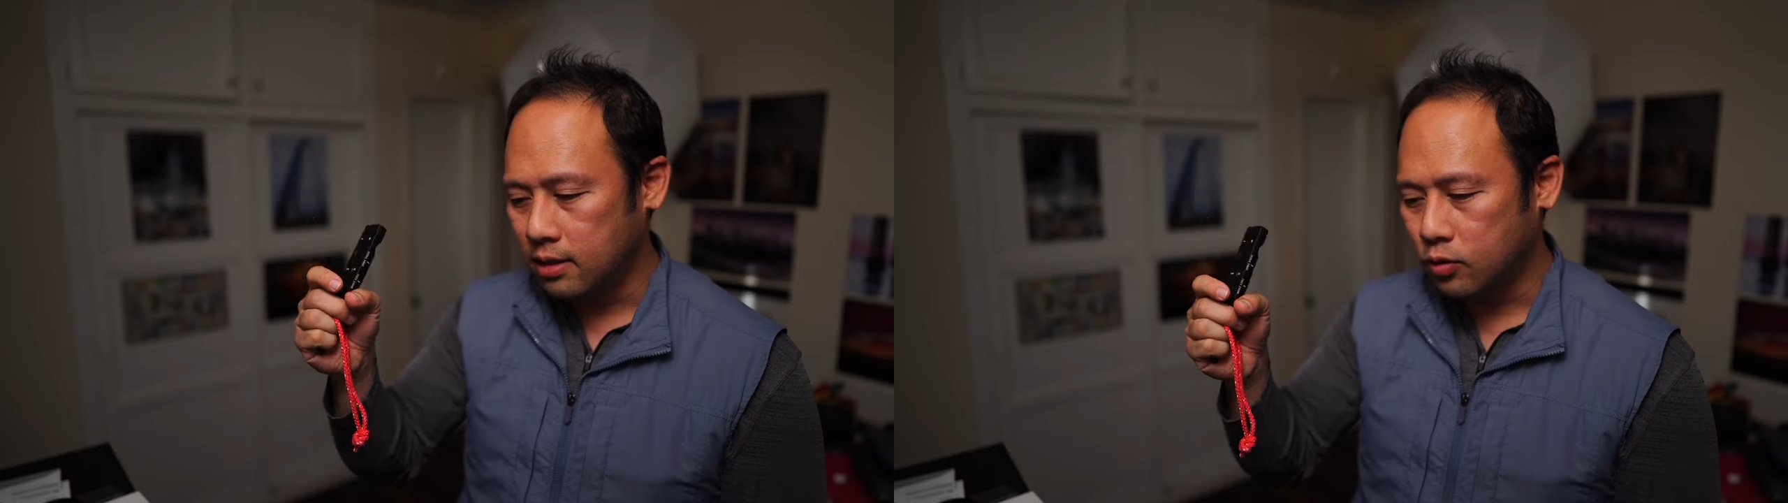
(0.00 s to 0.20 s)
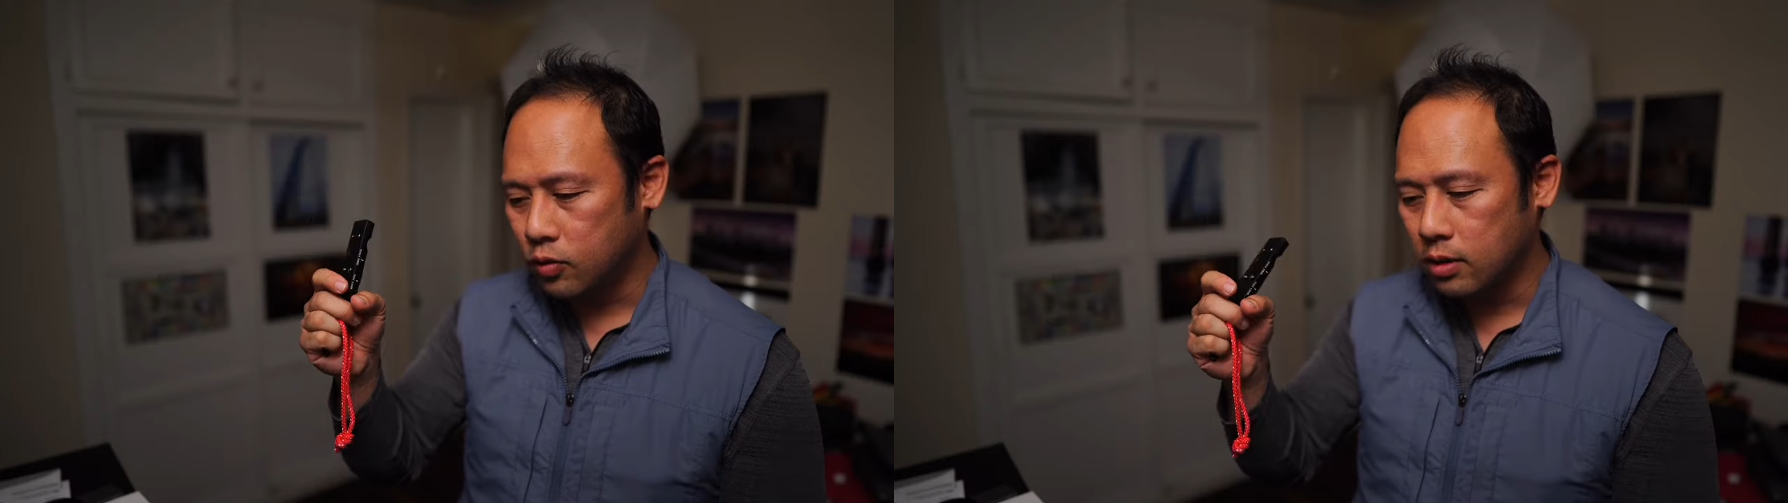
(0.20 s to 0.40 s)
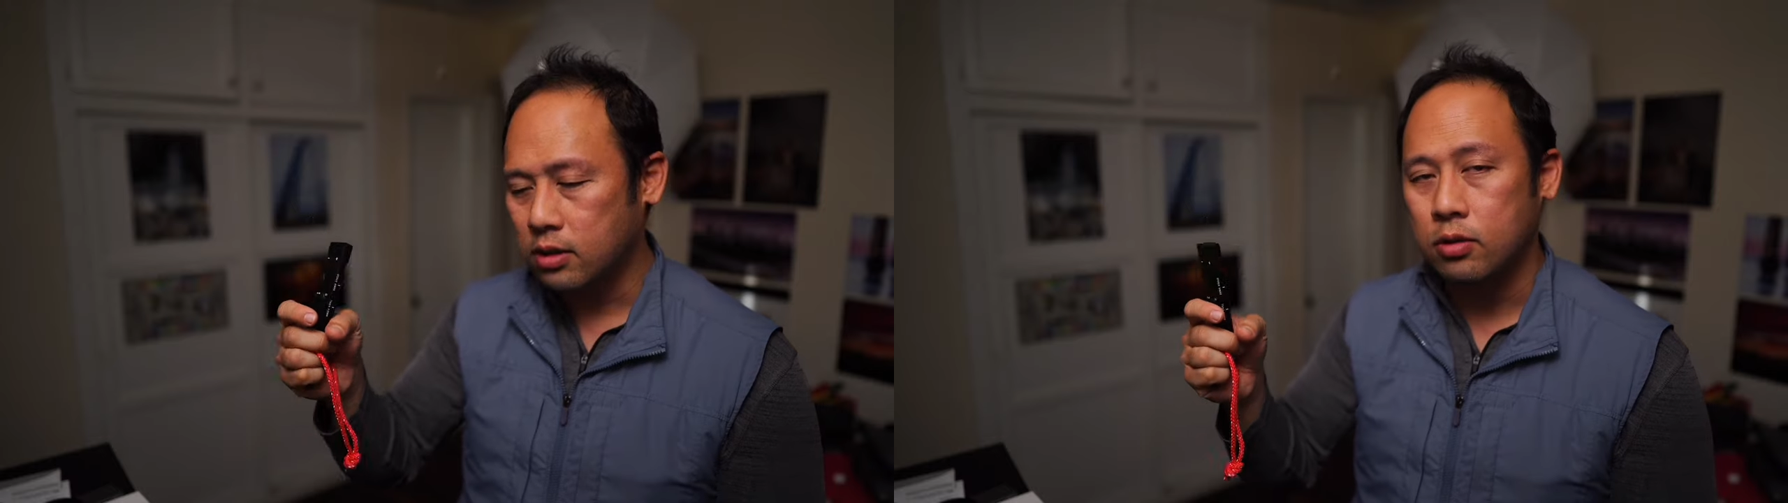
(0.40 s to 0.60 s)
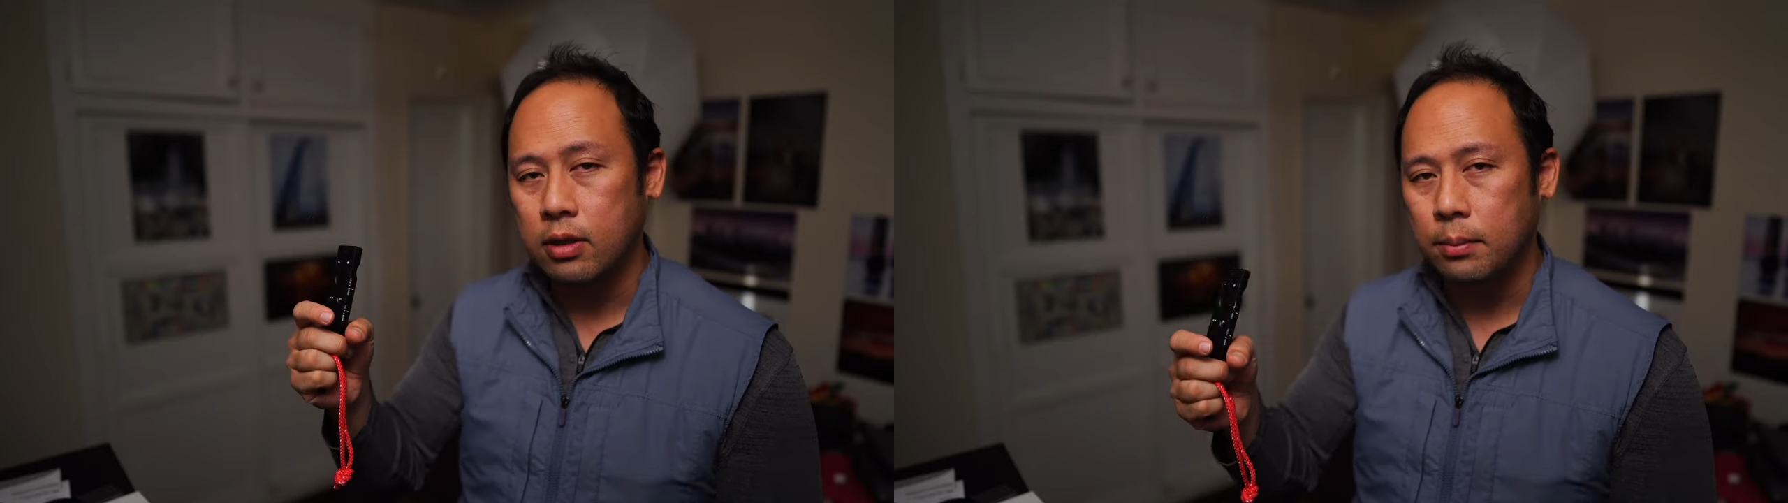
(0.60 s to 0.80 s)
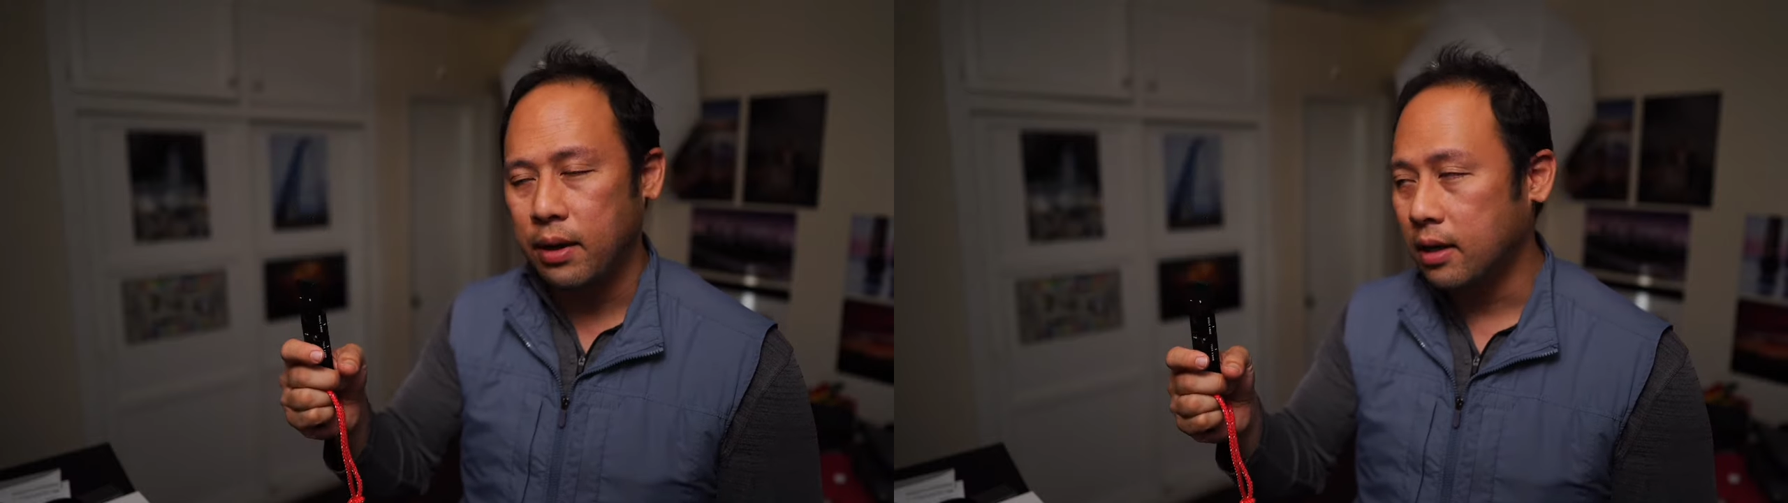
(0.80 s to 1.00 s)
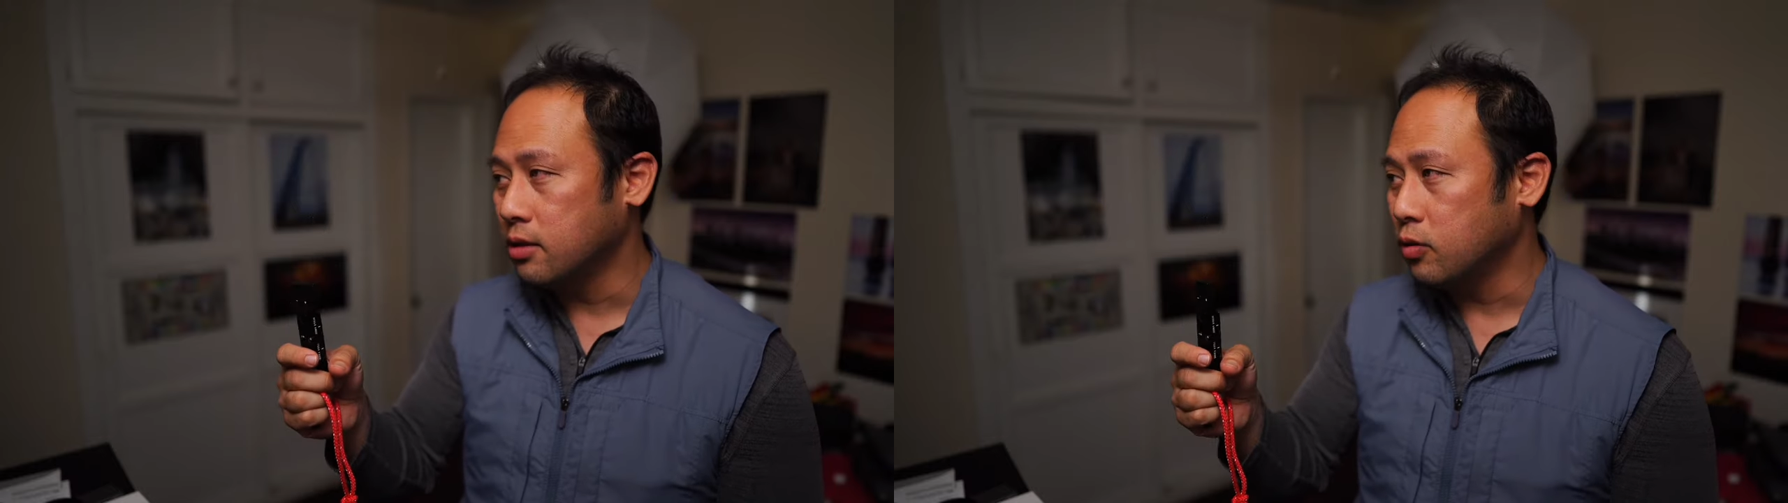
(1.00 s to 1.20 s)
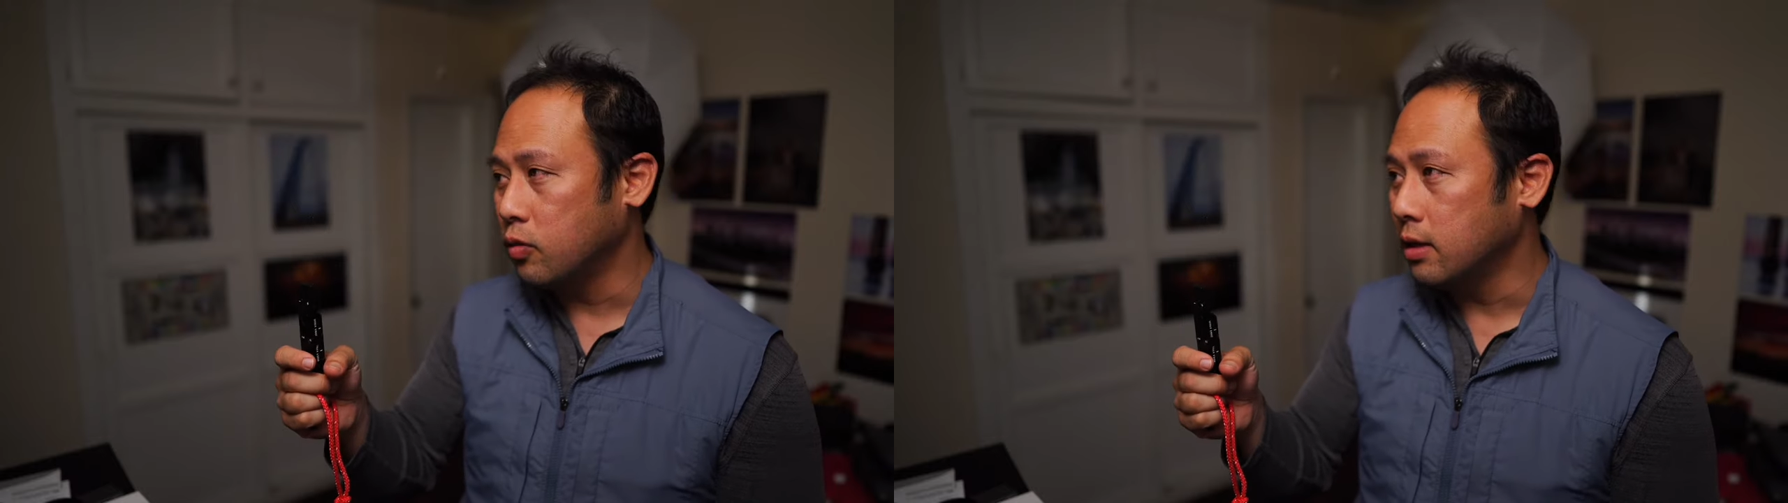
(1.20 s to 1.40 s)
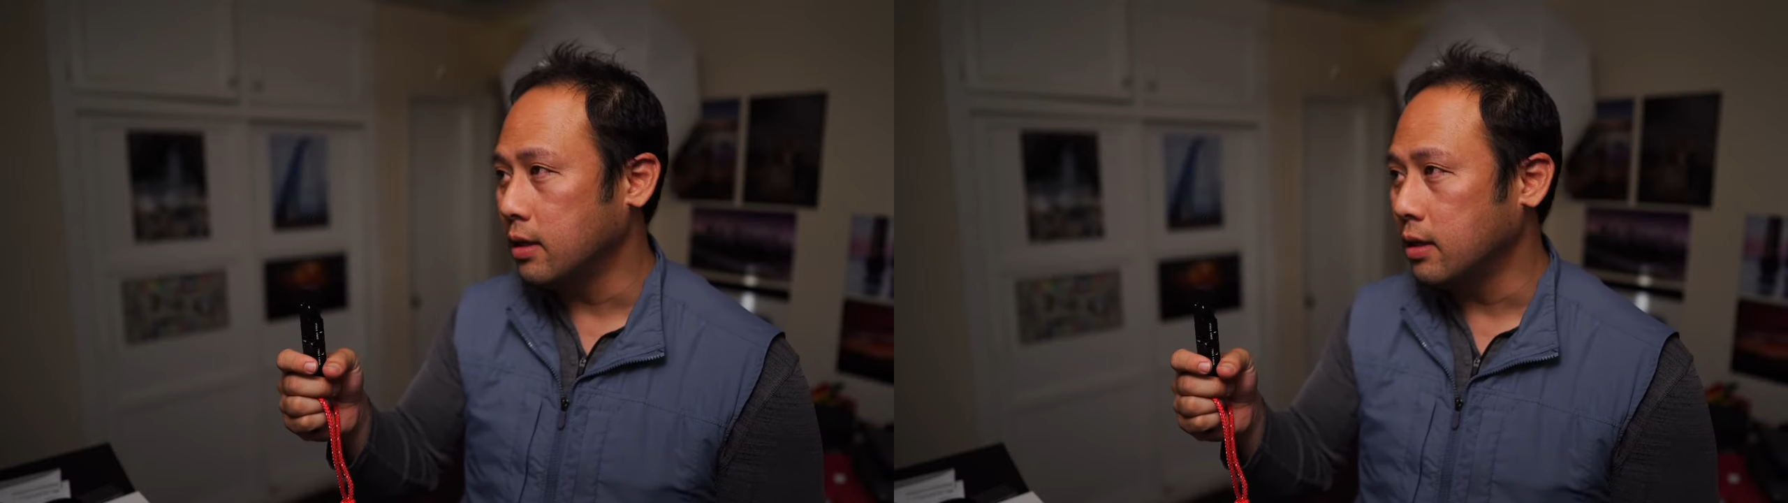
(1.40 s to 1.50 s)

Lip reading: one is only paired to one,